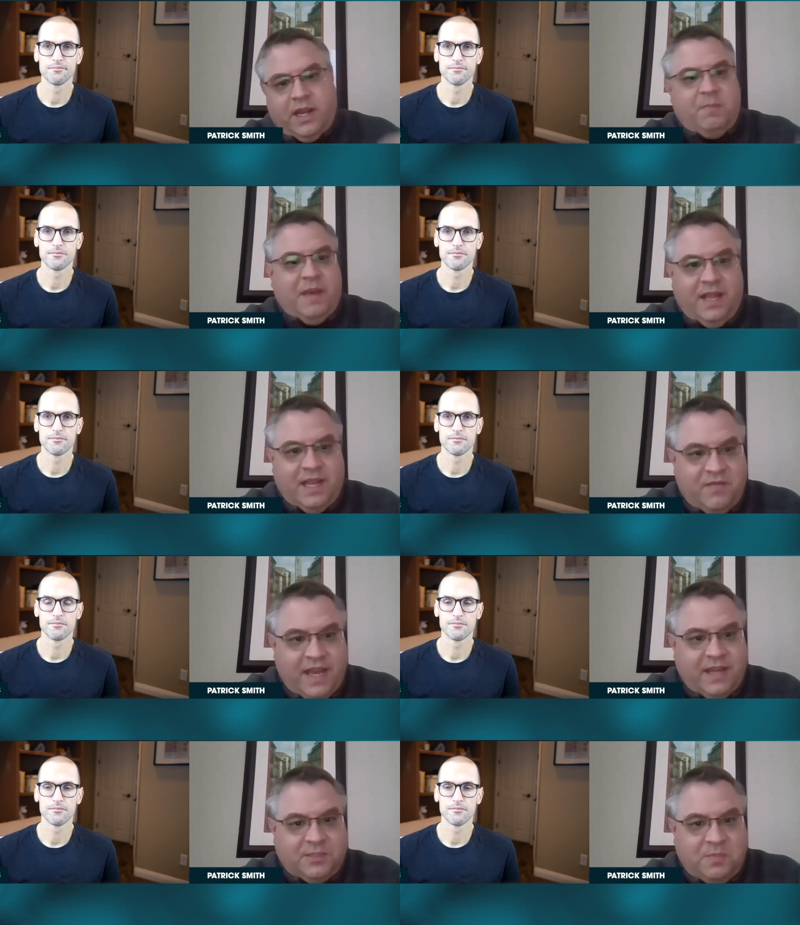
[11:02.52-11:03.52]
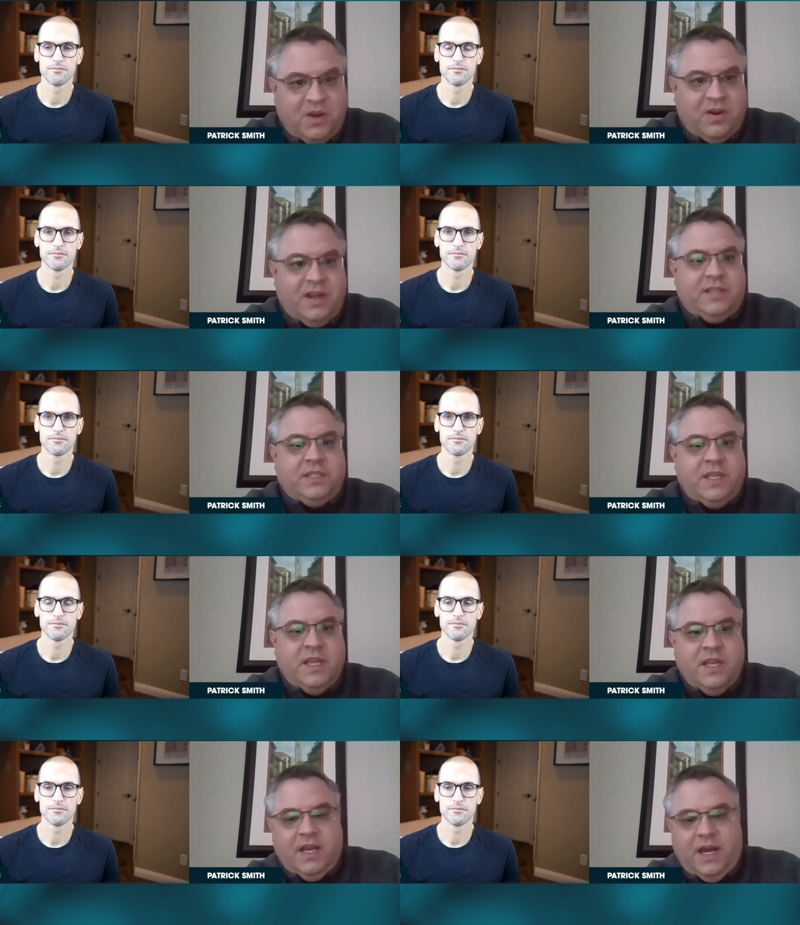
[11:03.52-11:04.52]
Speaker 1: a compelling event experience
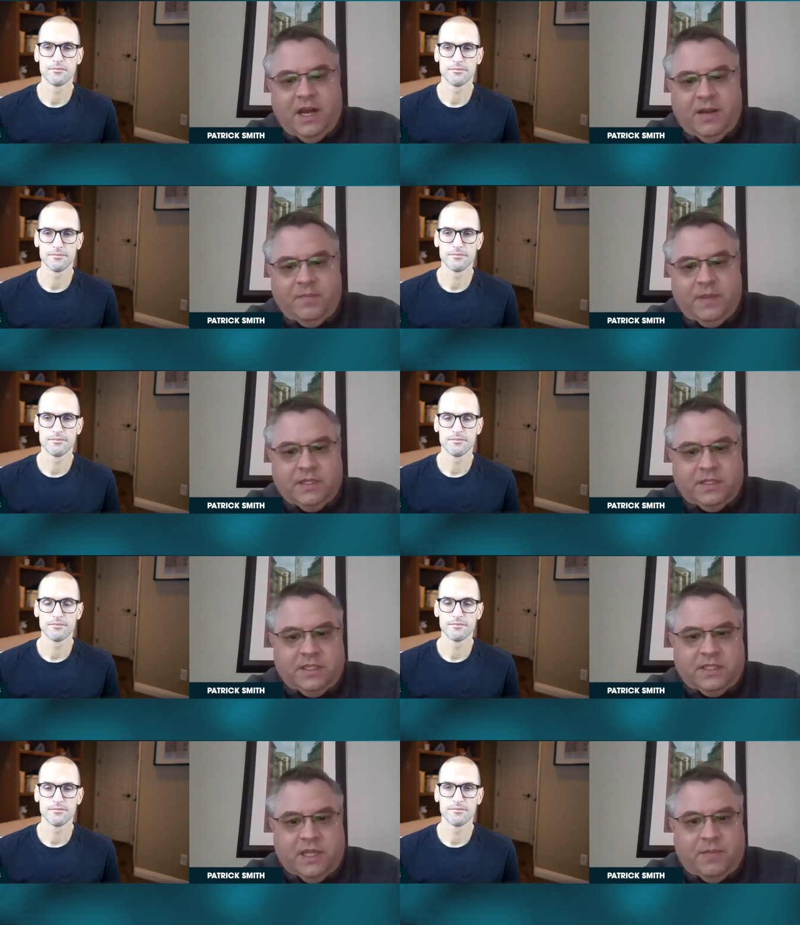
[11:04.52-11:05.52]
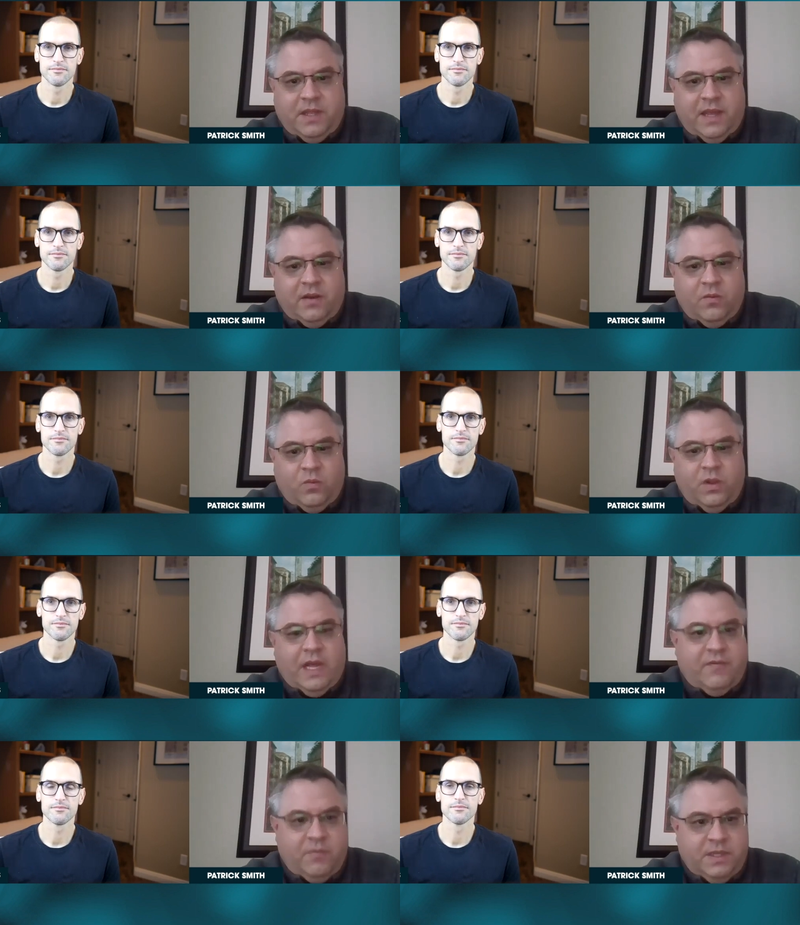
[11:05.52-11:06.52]
um, is, is something that
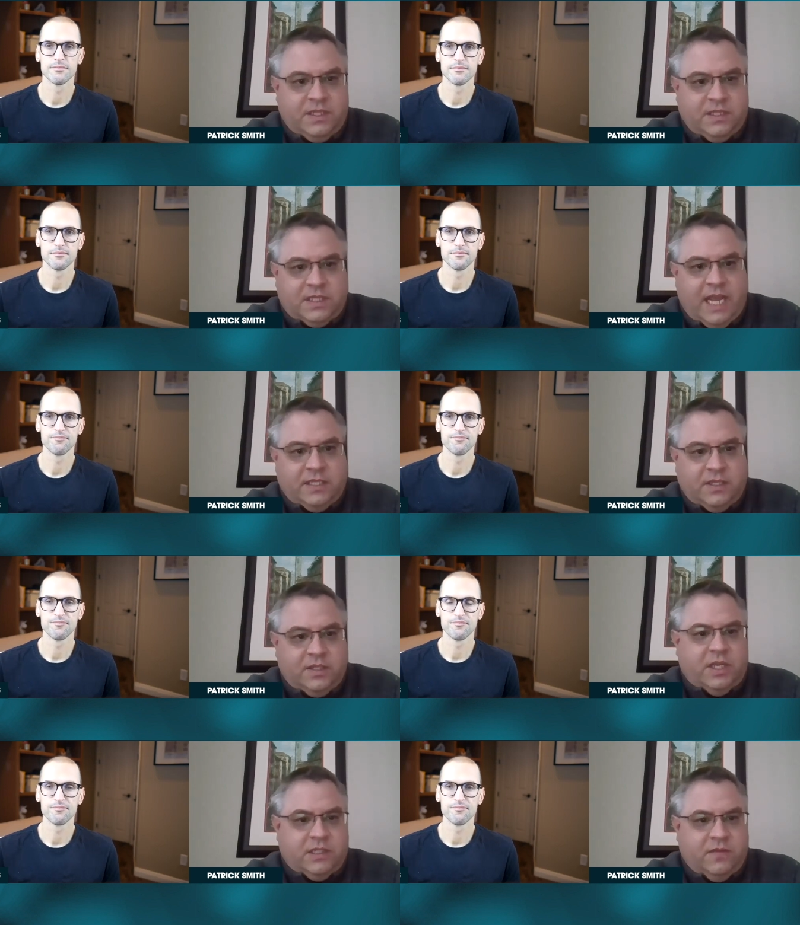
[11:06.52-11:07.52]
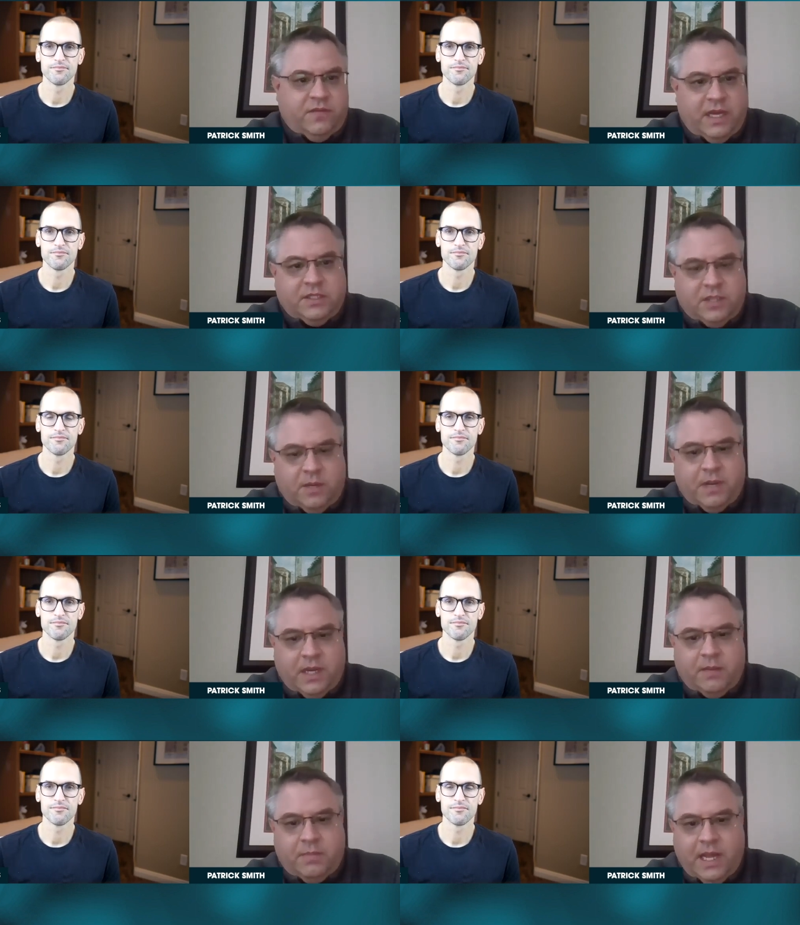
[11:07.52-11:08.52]
will have a business case that justifies
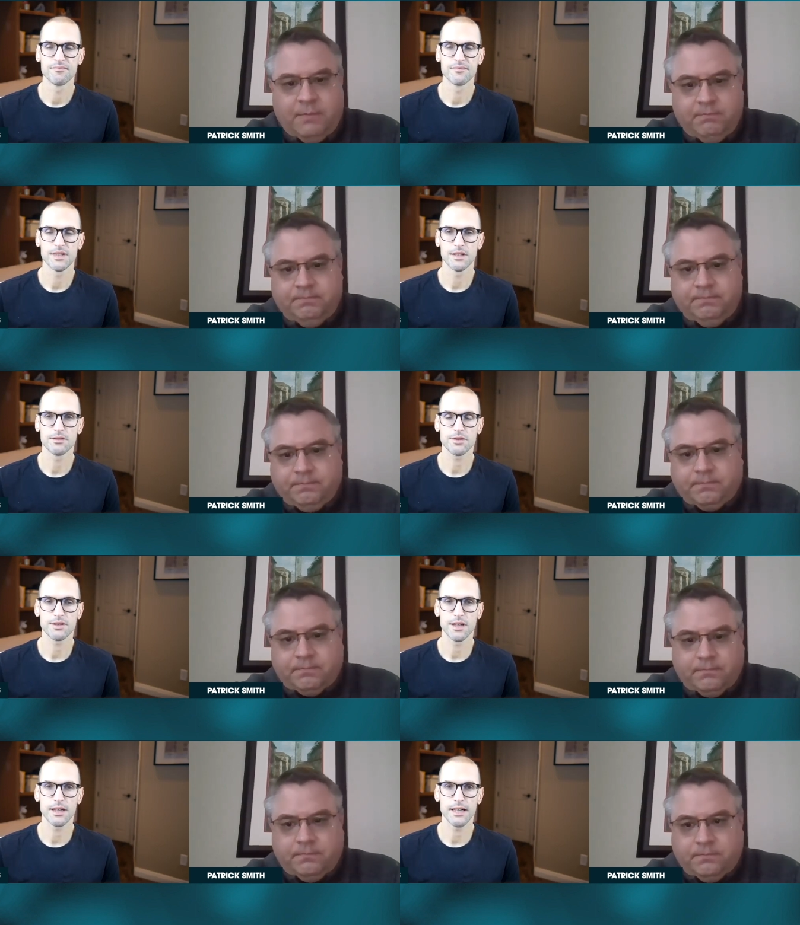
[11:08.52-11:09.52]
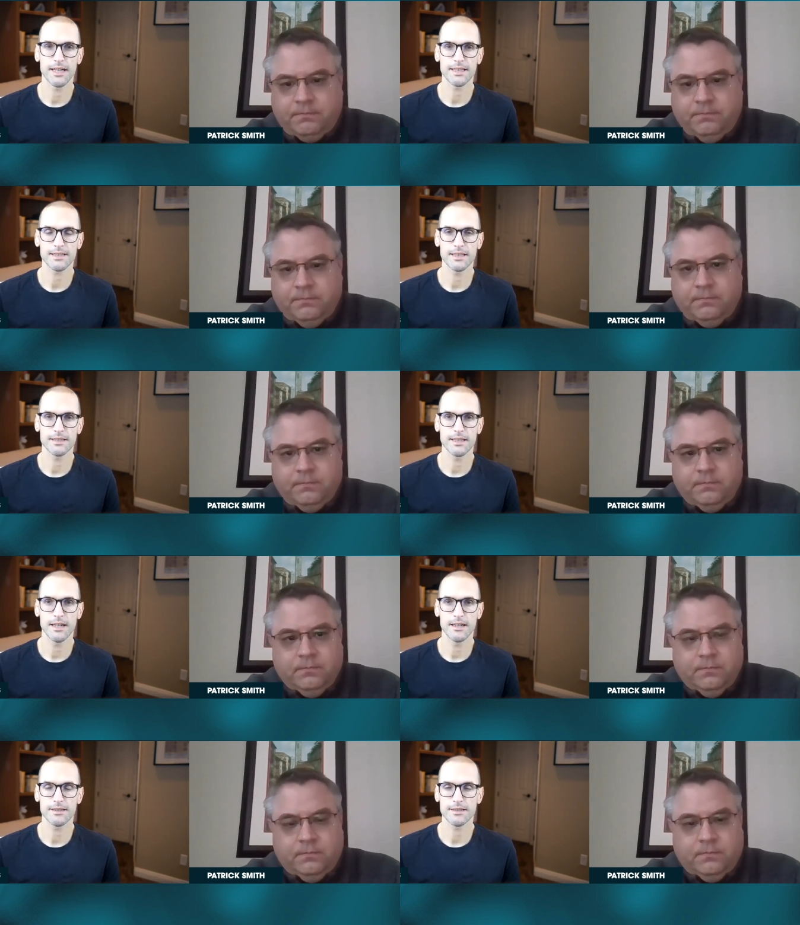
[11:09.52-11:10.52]
jumping on a
Speaker 2: plane. Interesting, and I guess it's
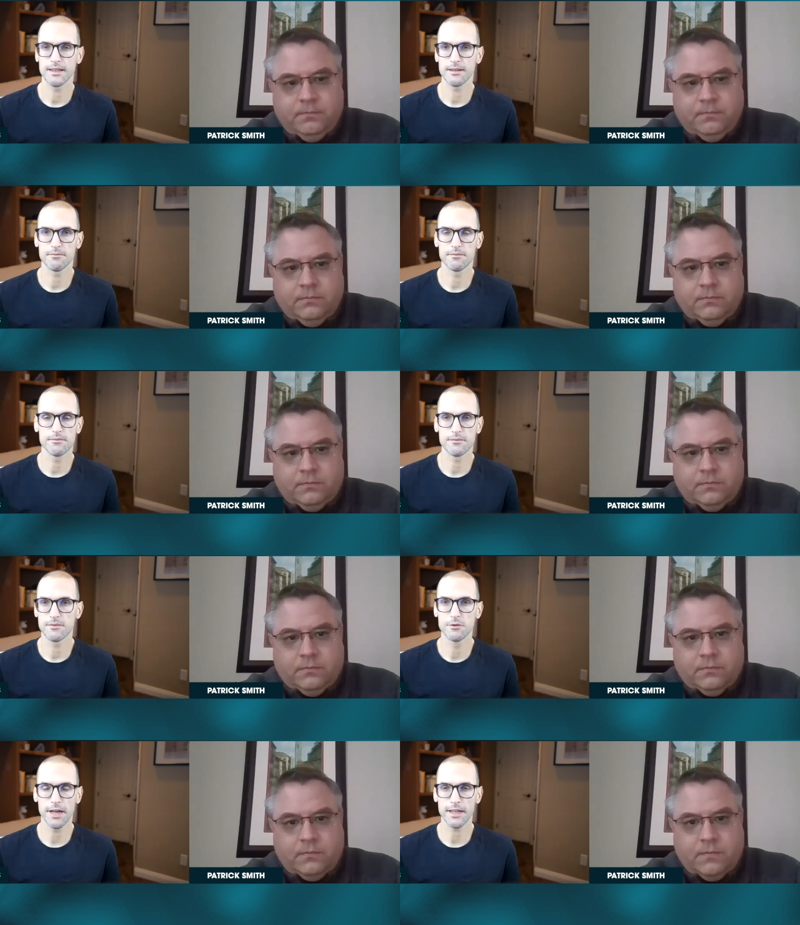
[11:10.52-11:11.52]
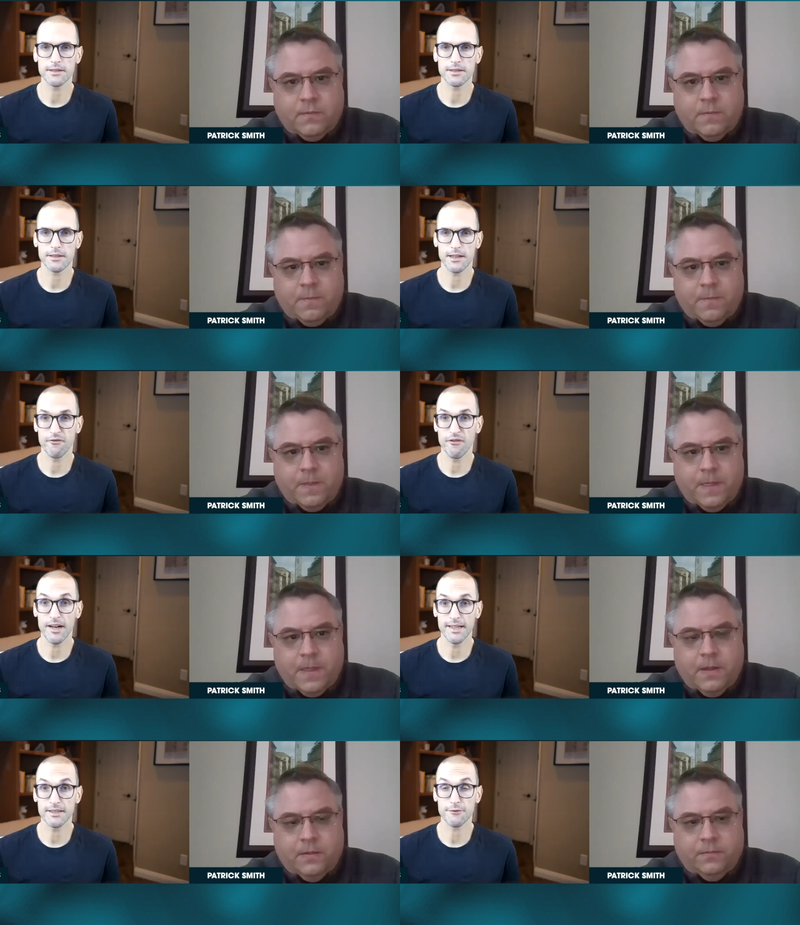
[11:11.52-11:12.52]
uh, it's a great
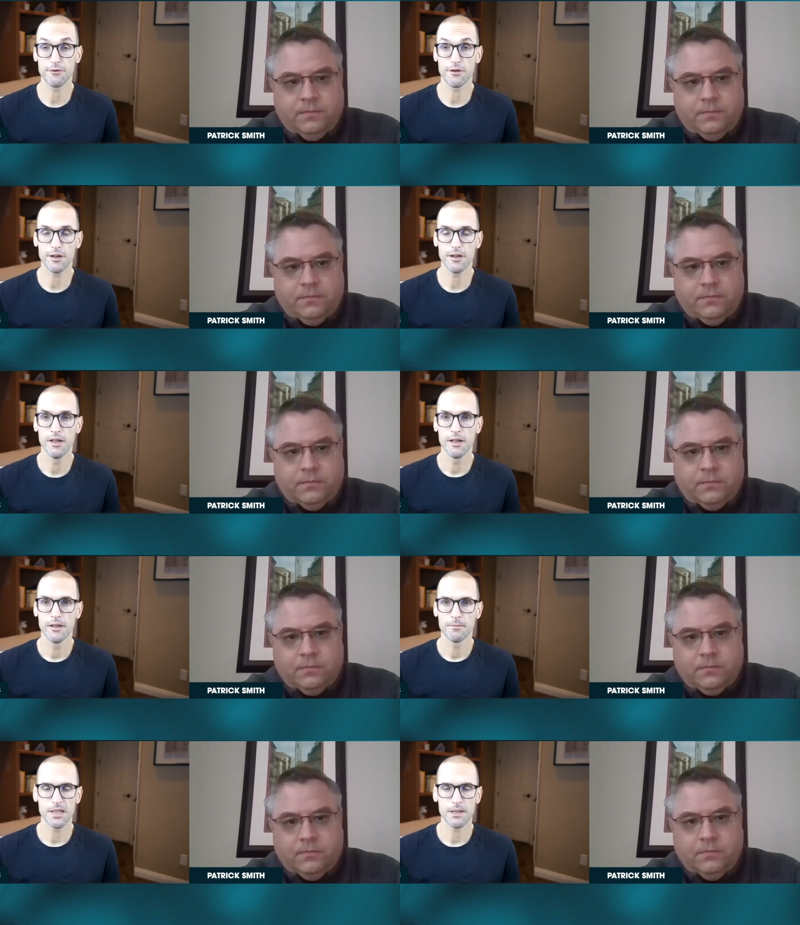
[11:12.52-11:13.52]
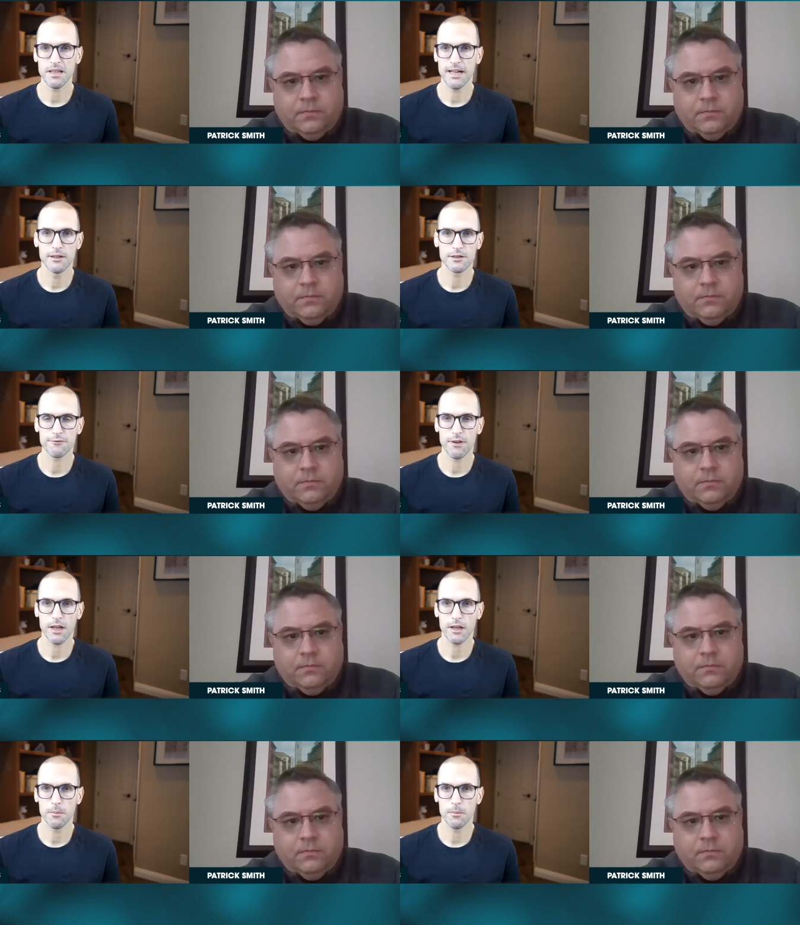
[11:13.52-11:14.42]
advice for meeting planners thinking